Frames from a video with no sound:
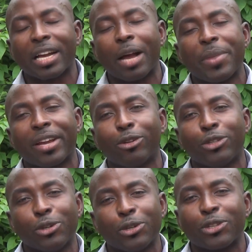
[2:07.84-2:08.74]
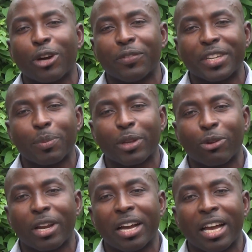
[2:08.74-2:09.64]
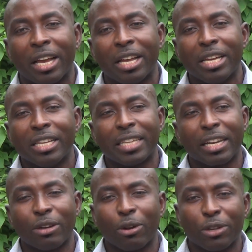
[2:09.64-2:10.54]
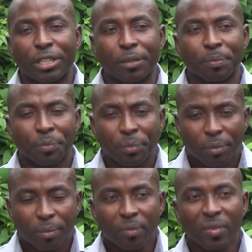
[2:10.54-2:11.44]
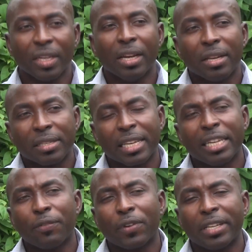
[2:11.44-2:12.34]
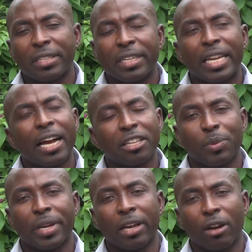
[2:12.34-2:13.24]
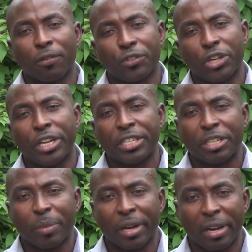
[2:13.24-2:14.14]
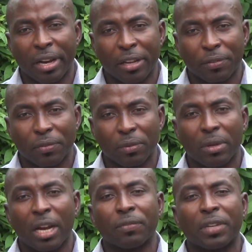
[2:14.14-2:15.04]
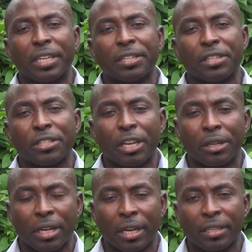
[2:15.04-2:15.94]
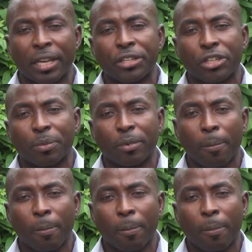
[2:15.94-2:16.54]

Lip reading: can make good use of this particular technology. Significantly, there has been a lot of change in my life after this internship.